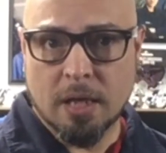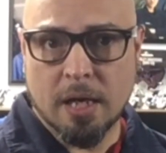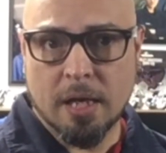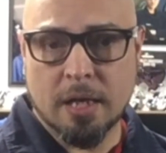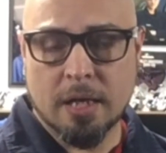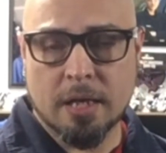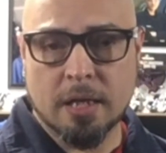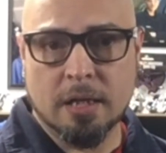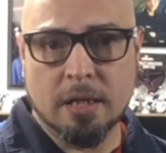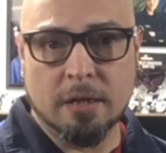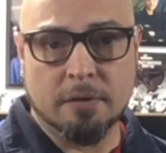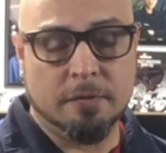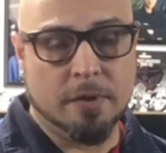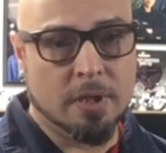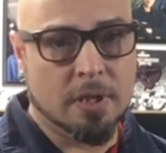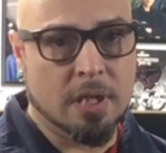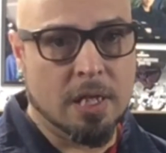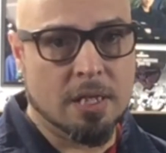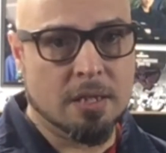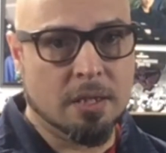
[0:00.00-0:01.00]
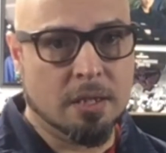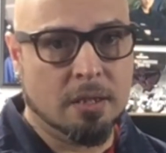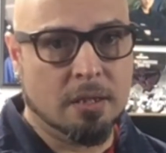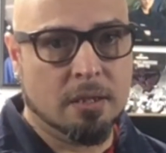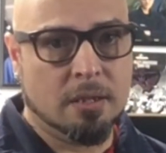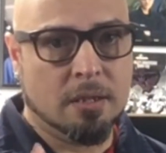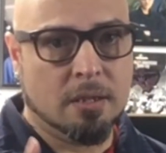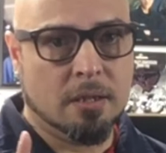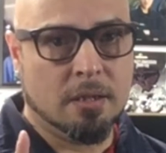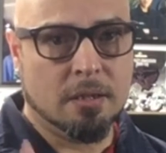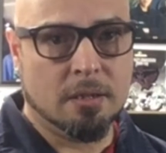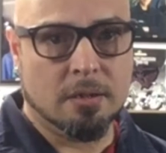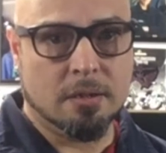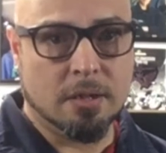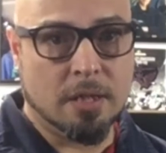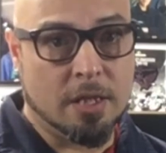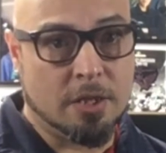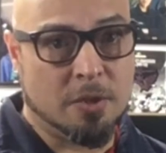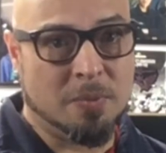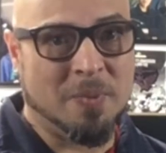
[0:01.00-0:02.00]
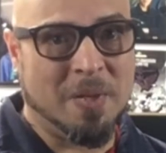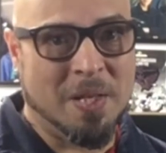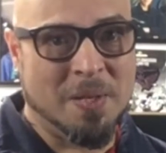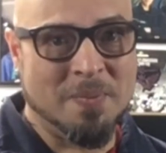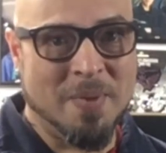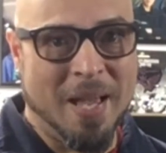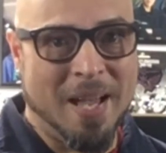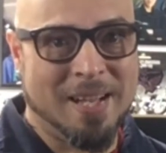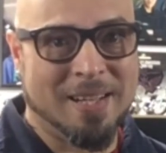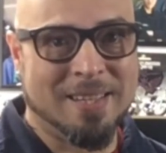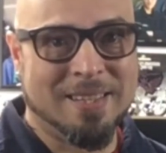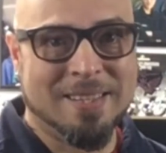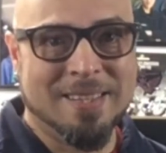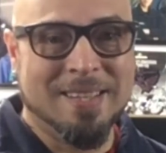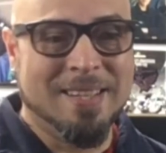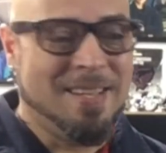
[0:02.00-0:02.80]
And if it doesn't, get your money back.